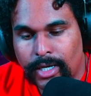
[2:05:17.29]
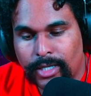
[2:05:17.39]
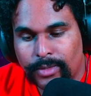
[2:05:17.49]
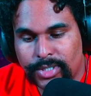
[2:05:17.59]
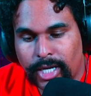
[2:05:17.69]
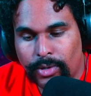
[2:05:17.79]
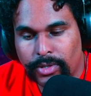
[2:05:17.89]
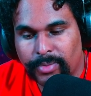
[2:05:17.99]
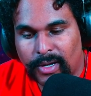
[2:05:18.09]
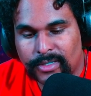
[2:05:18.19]
and was now in
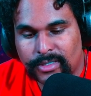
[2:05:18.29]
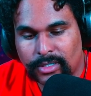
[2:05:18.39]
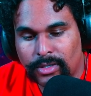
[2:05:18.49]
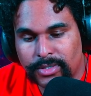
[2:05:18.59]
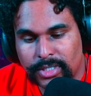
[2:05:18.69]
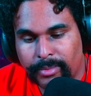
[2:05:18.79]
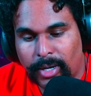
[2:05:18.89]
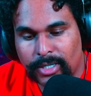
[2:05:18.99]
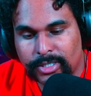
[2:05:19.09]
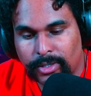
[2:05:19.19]
the process of closing the
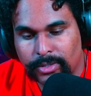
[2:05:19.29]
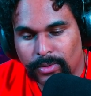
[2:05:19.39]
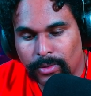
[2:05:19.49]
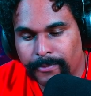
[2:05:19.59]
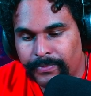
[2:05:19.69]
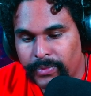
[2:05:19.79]
boxcar door.